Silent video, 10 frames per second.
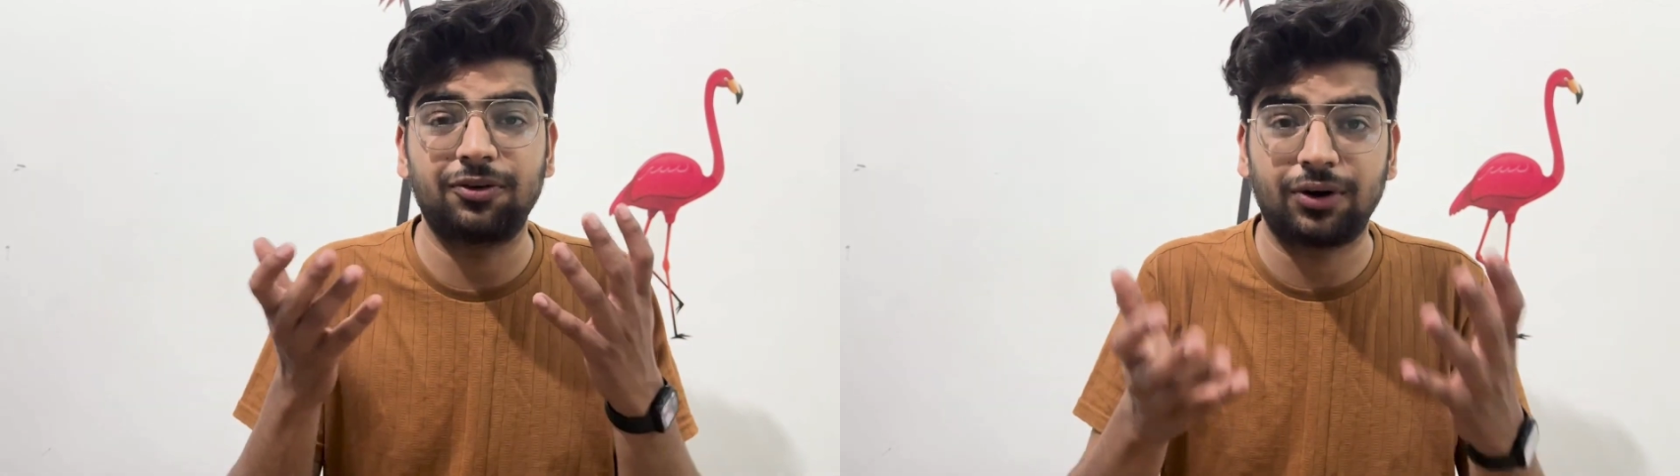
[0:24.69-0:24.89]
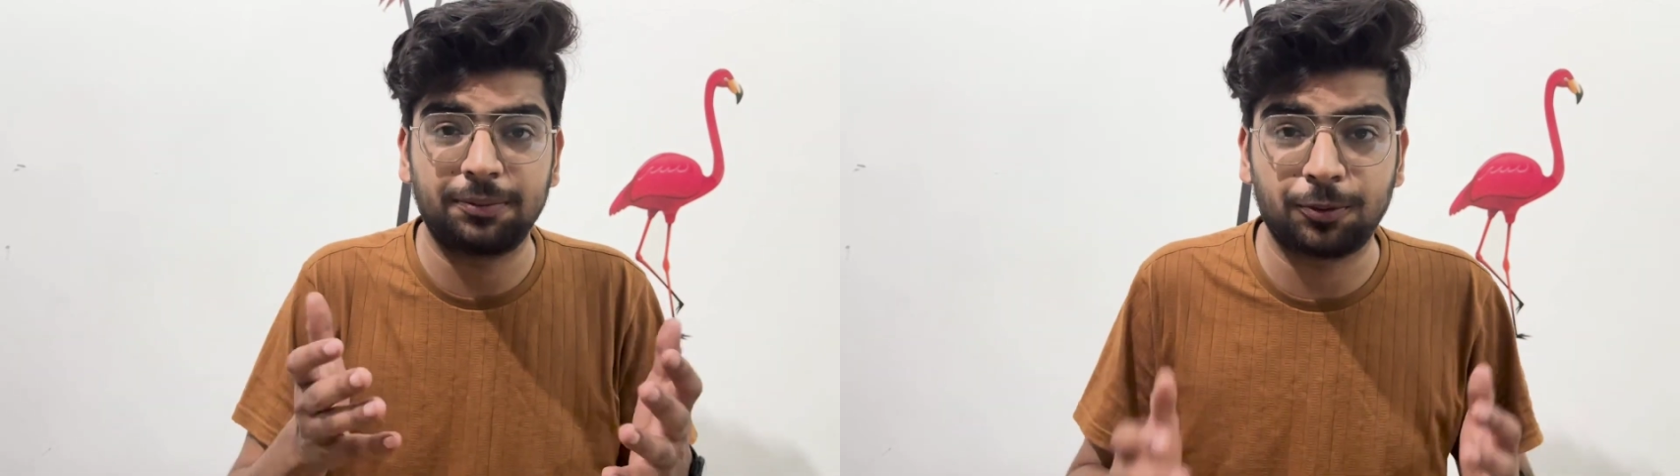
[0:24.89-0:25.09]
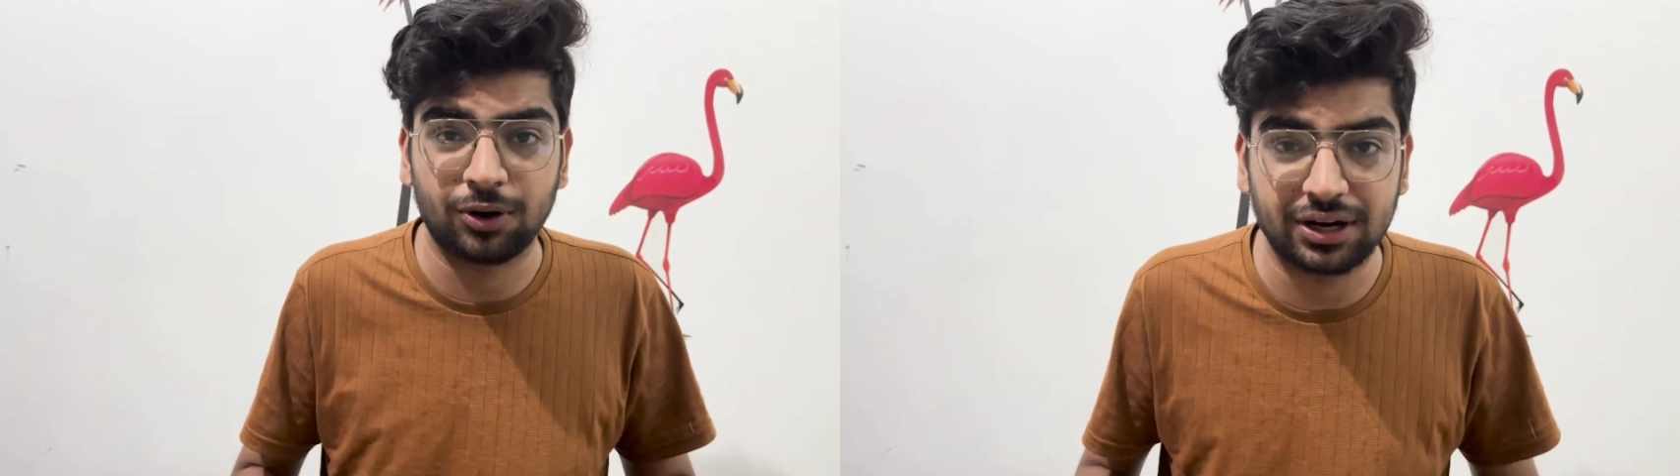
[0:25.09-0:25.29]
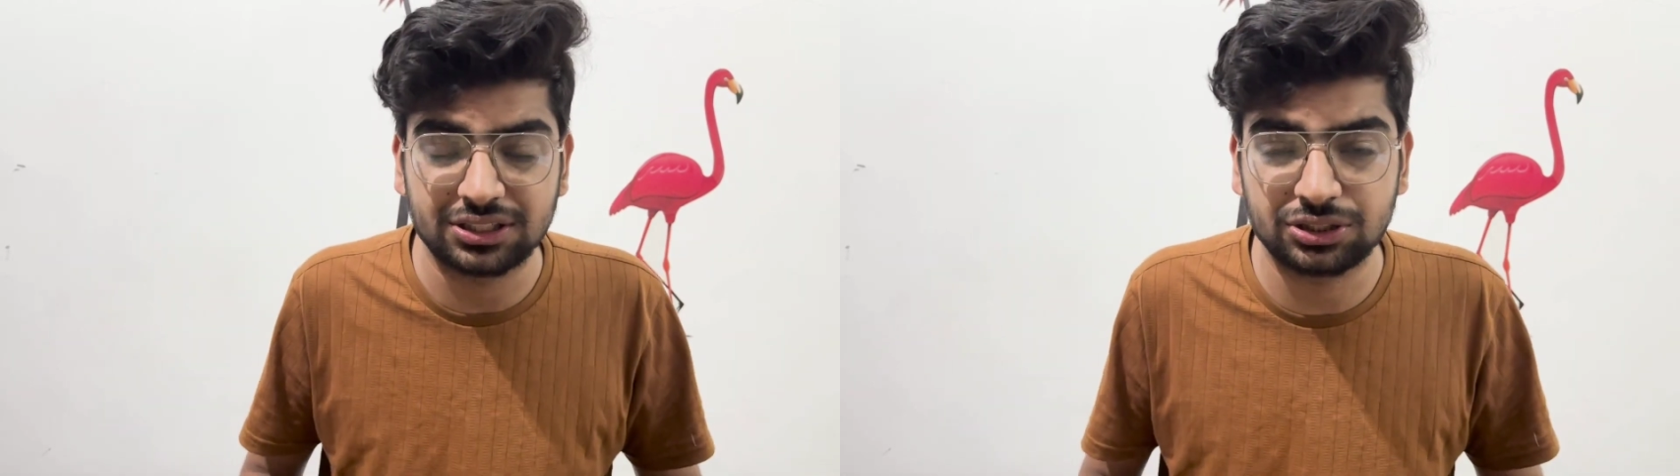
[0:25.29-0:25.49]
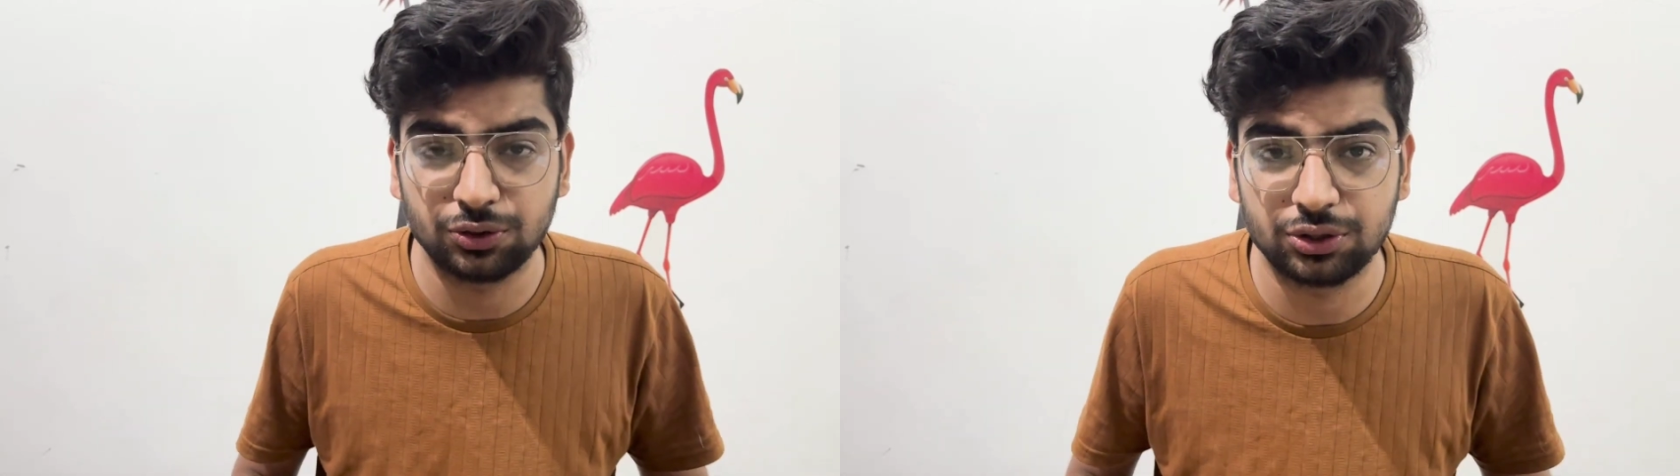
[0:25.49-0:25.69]
what
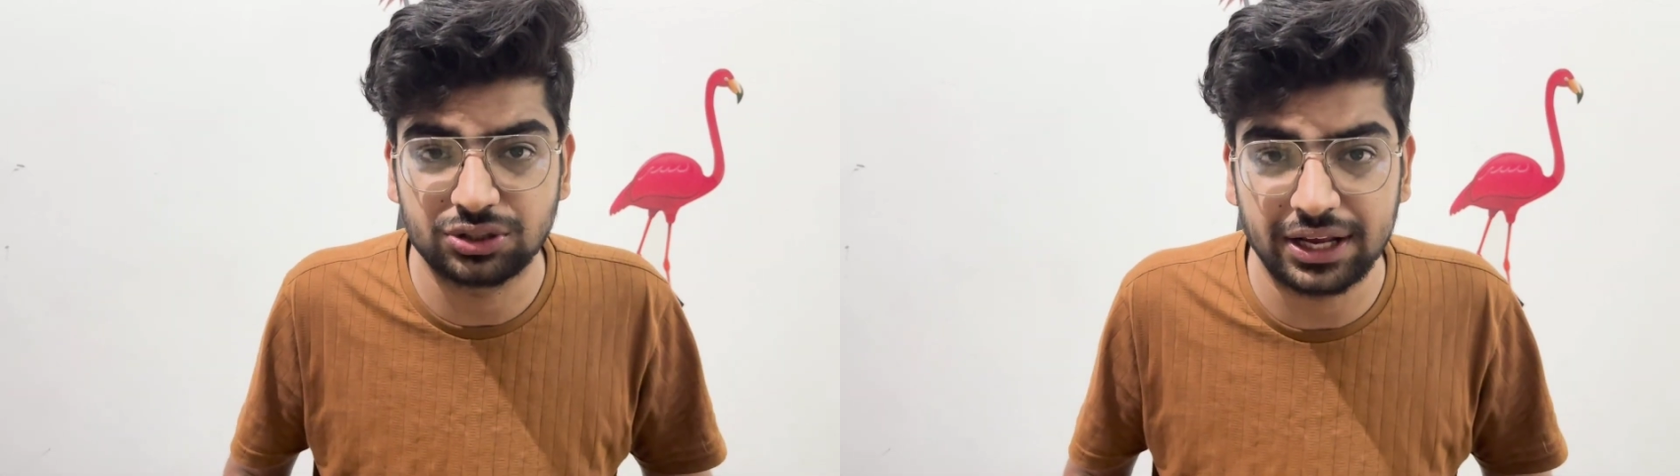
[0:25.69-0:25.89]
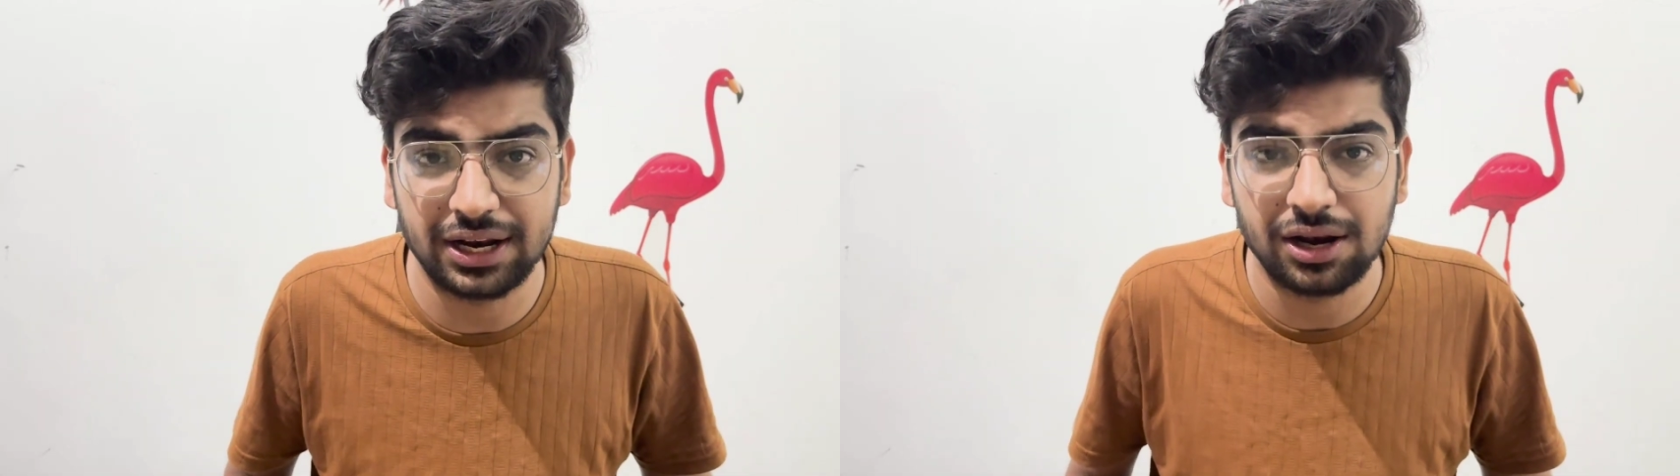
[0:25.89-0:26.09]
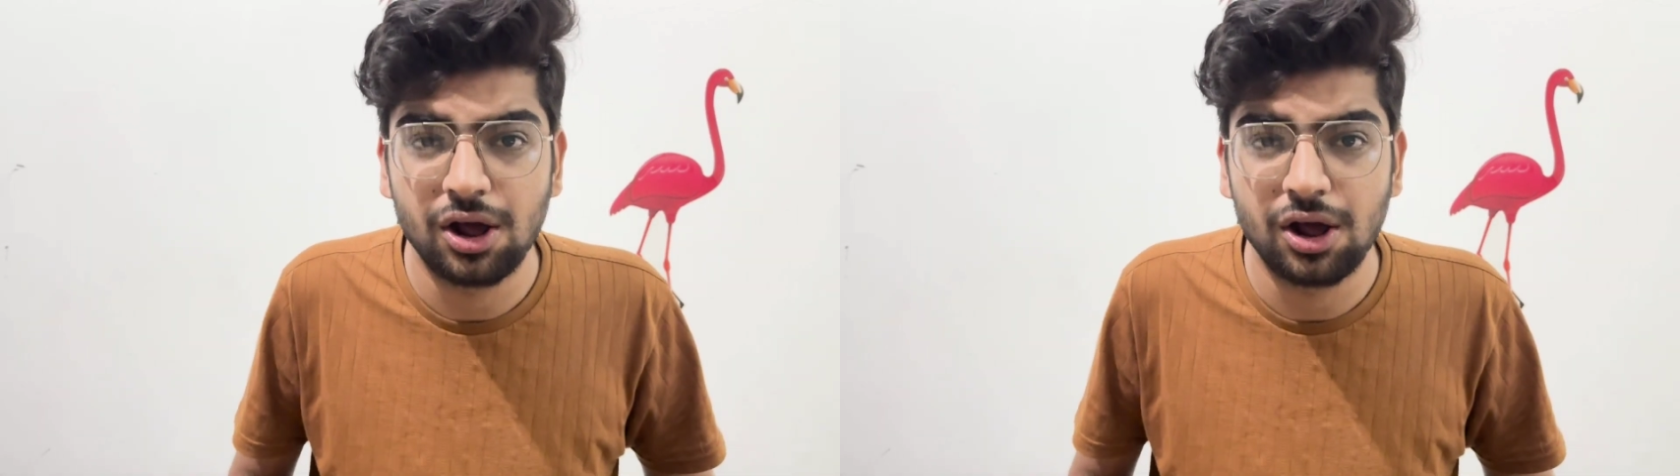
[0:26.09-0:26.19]
products do you sell